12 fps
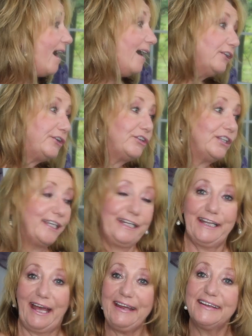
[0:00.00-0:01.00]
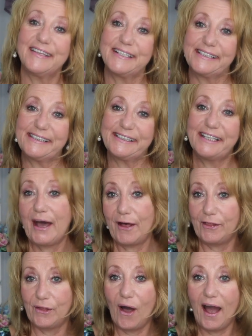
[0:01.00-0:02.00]
actually like this
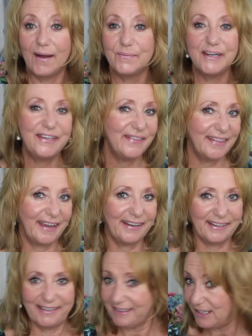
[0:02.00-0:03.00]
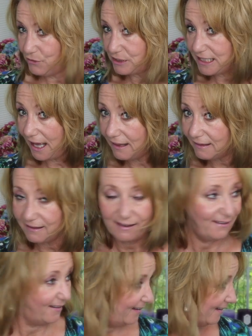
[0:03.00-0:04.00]
a lot. What do you think? Can you tell?
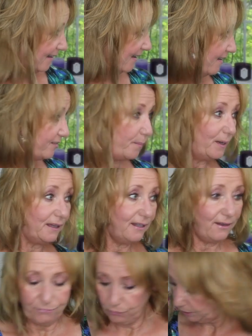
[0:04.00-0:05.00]
So I'm going to leave